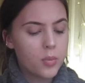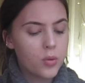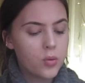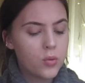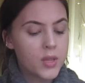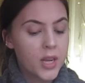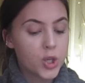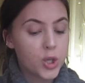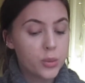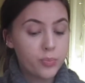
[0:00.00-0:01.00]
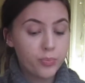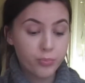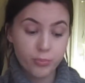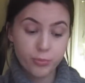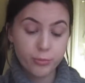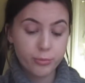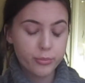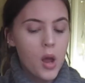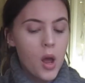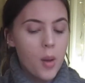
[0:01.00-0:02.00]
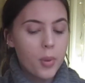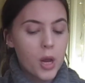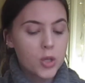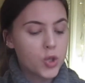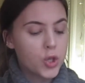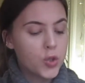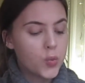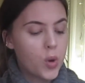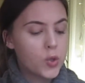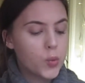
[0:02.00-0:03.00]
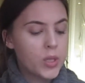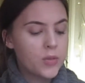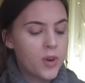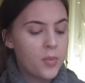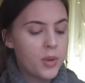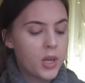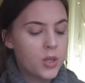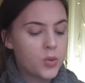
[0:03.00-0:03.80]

pool session. Plus choose one 25 minute